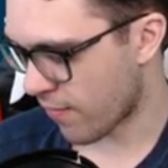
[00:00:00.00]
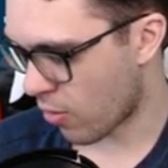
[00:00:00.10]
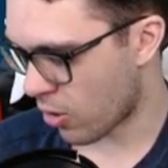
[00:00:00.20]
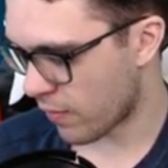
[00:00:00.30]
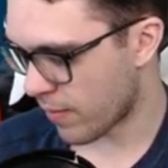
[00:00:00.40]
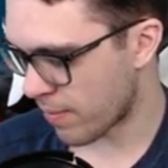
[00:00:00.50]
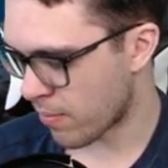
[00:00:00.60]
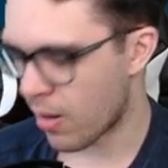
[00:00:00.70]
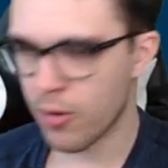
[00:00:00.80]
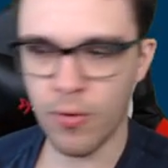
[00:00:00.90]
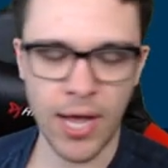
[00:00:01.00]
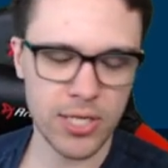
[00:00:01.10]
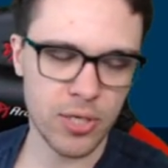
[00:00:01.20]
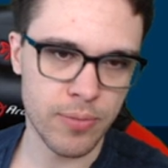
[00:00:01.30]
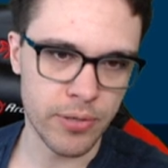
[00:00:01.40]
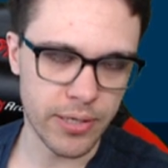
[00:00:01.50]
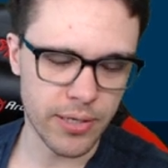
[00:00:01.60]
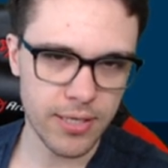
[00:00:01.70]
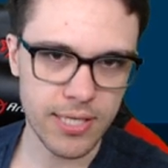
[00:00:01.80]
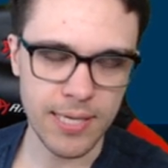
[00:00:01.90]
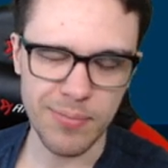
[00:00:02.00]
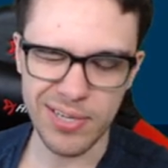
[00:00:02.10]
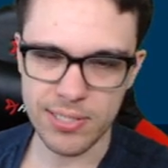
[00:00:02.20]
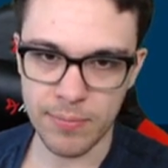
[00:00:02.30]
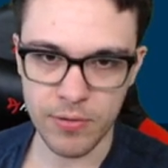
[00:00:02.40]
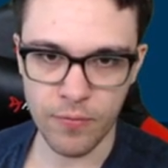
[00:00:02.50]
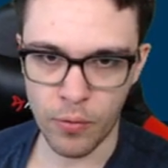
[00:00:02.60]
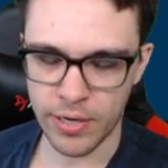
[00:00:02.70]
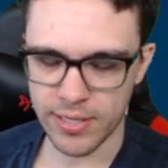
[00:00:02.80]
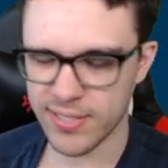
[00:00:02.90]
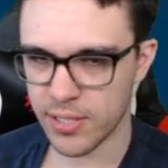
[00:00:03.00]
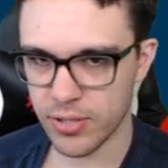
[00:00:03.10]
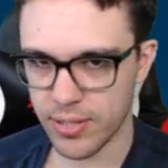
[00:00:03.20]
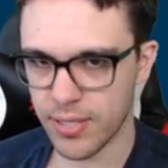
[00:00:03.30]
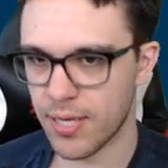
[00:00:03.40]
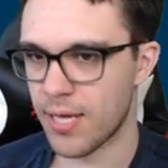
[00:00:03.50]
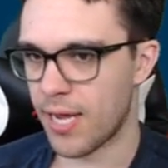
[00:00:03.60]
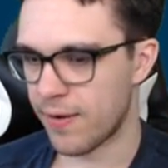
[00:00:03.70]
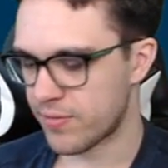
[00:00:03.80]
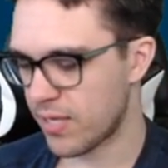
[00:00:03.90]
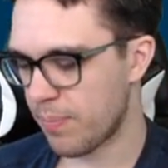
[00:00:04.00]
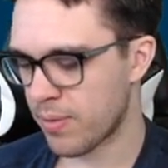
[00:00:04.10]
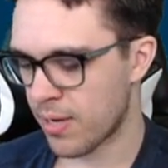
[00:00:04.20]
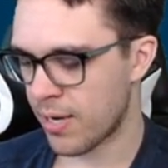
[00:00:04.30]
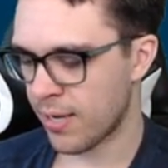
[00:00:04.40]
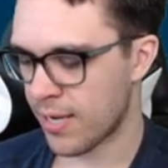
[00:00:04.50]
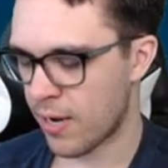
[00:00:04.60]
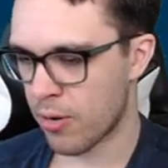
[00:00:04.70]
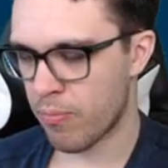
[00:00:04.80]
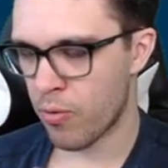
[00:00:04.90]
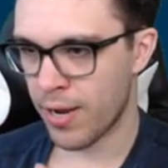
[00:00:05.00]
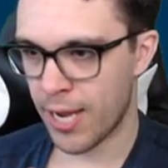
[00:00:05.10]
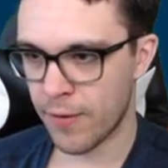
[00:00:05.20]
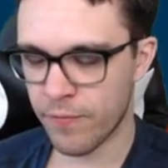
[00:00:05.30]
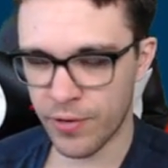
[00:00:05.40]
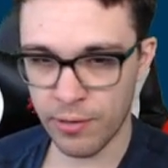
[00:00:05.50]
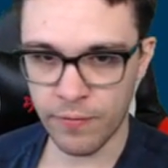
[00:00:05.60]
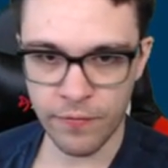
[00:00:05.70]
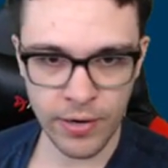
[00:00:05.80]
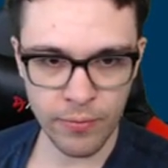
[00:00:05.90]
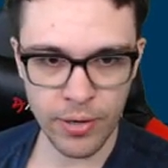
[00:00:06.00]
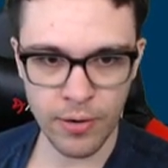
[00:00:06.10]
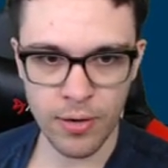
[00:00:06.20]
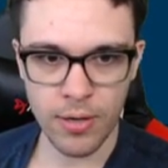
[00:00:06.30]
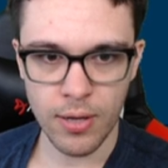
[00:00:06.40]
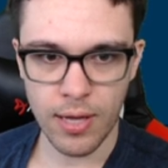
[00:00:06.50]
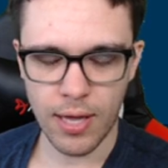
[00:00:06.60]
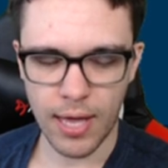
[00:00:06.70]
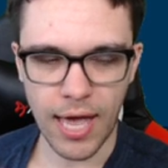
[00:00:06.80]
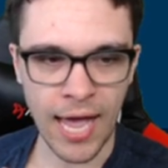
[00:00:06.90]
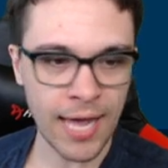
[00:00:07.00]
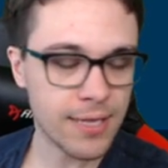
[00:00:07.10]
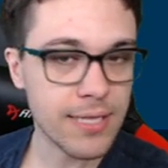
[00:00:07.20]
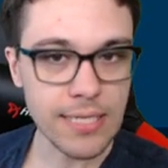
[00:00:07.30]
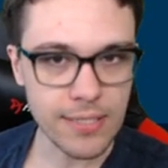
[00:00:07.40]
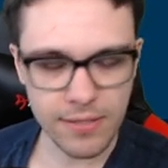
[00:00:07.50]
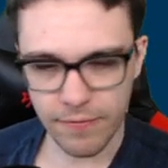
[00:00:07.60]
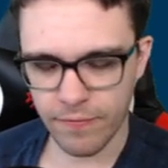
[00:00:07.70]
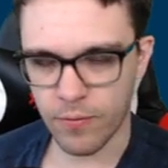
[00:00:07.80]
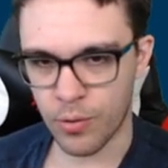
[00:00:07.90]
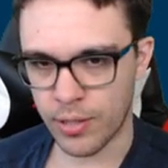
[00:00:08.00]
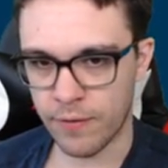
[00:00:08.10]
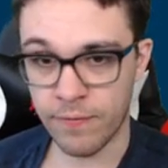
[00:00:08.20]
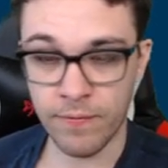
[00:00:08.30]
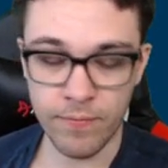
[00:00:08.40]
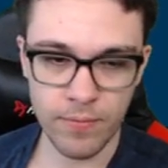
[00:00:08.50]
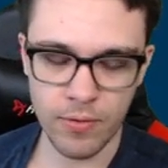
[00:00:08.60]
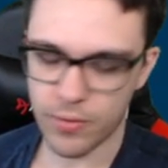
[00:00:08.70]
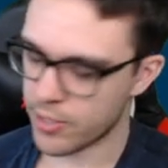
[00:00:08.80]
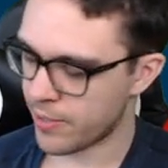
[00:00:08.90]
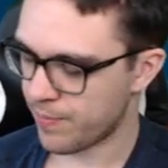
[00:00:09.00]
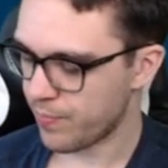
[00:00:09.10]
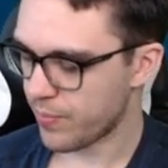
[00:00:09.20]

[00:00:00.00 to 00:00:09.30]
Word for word: or should I say, I have all of my mono attributed Keyblades up to 40, essentially. I have Sleeping Lion, Counterpoint, and Fenrir at least 40.